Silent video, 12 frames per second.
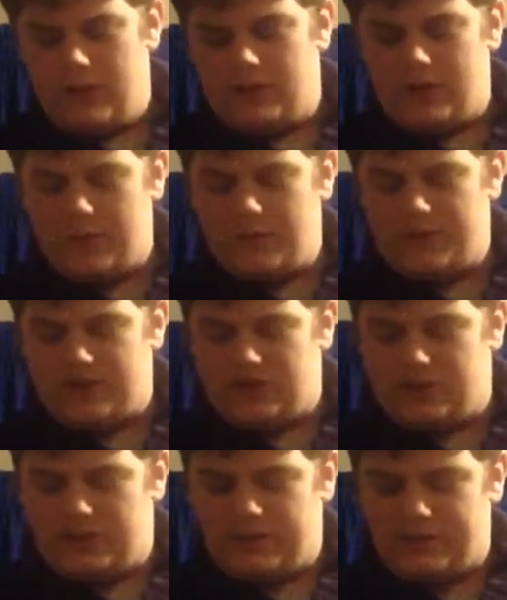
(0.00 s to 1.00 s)
Third
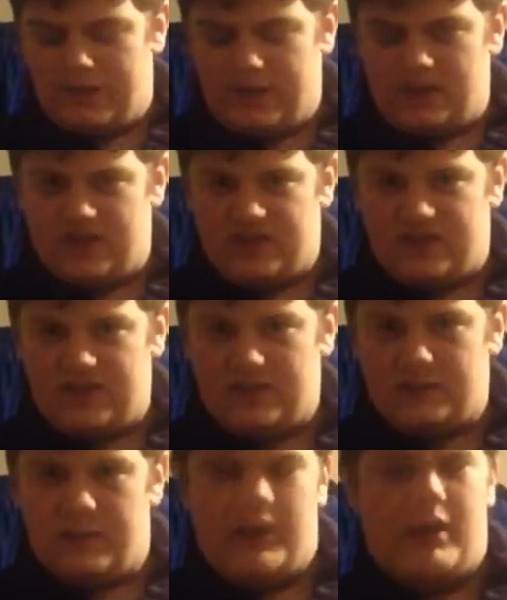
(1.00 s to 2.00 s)
position puts me at just this
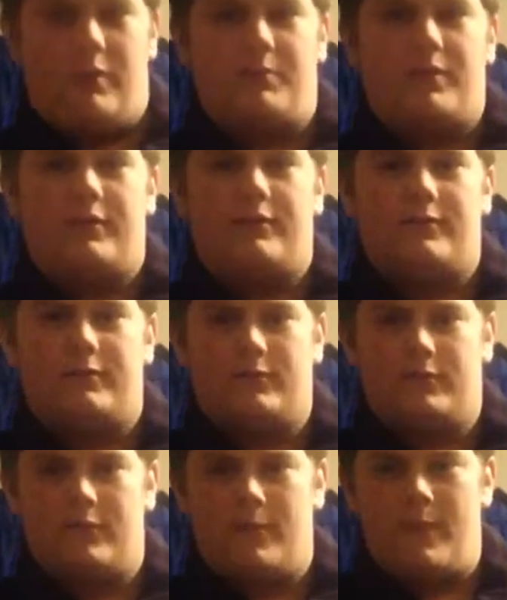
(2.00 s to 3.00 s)
pickup.
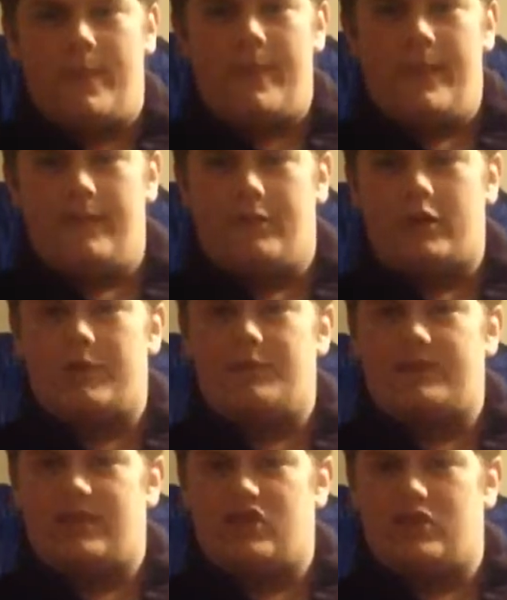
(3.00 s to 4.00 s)
Fourth
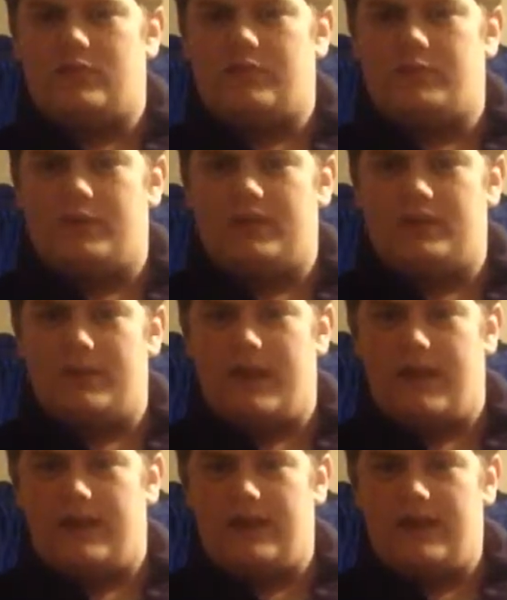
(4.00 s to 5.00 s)
position puts me
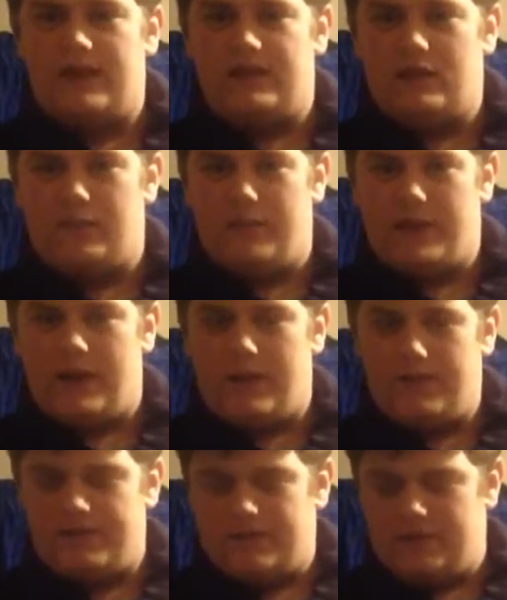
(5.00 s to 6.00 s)
at these two
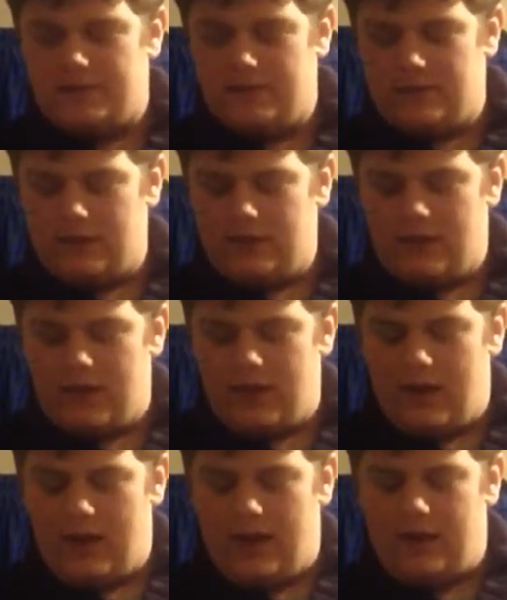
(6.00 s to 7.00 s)
pickups.
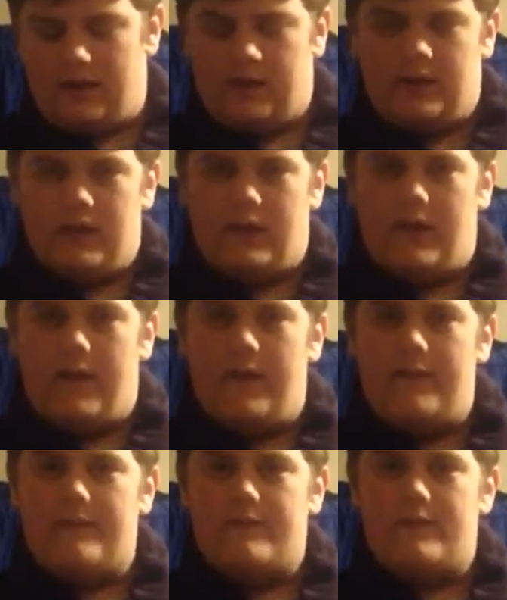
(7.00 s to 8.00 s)
And
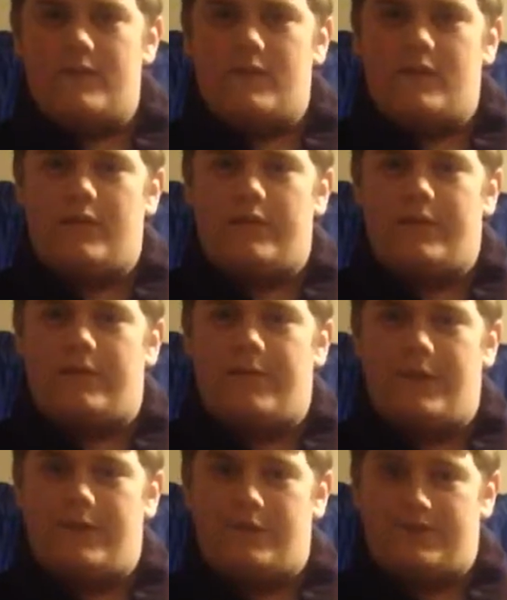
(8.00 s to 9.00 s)

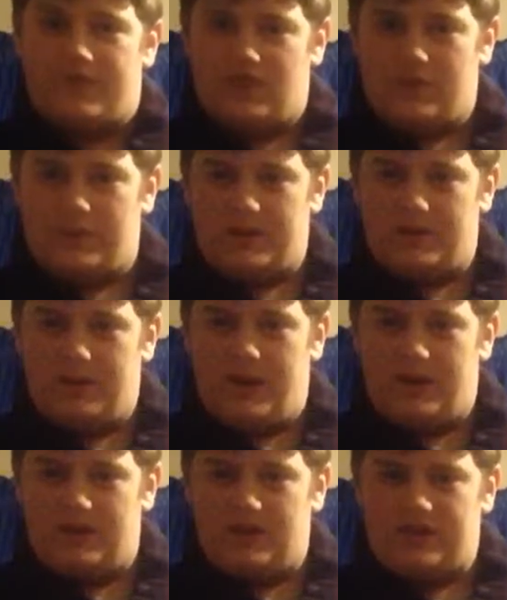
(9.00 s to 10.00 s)
fifth position puts me
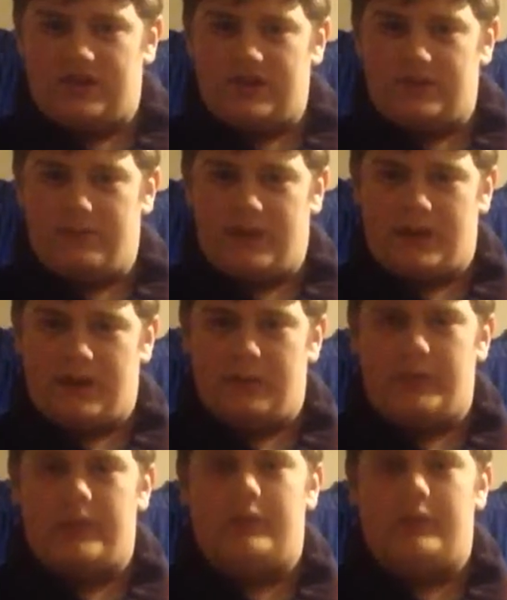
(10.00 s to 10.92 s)
at just this pickup.